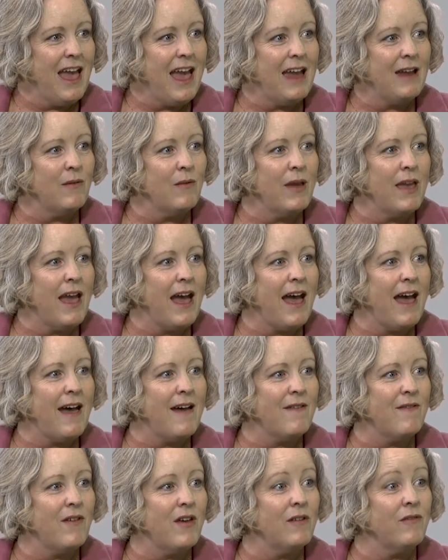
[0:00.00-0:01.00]
And we
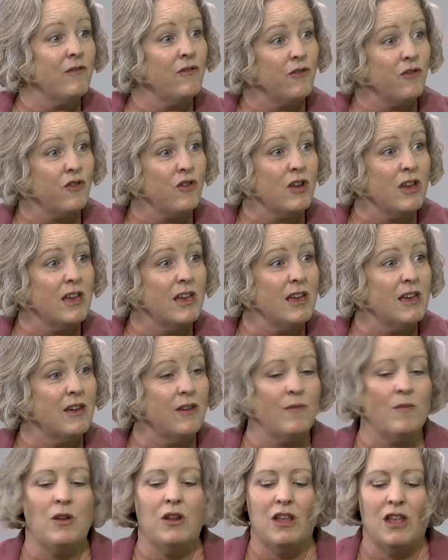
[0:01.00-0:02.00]
have a free
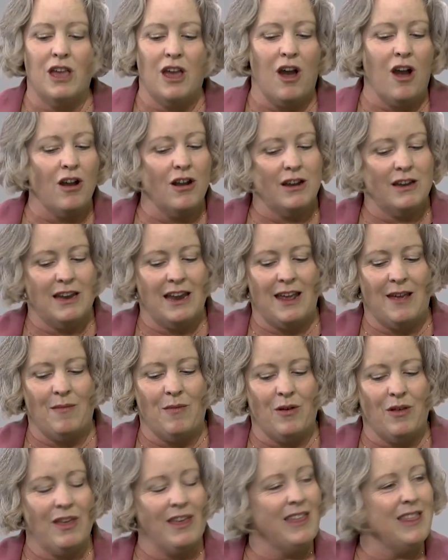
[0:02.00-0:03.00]
community art
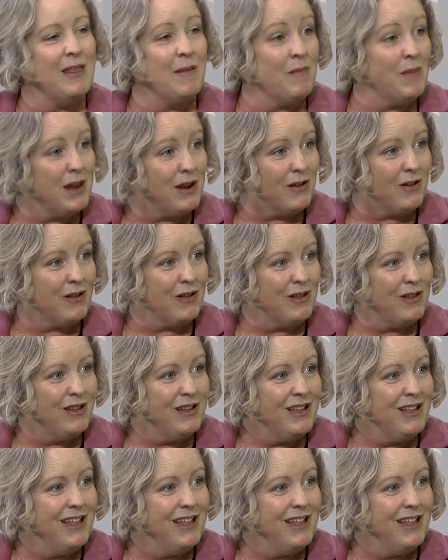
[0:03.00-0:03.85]
table in the middle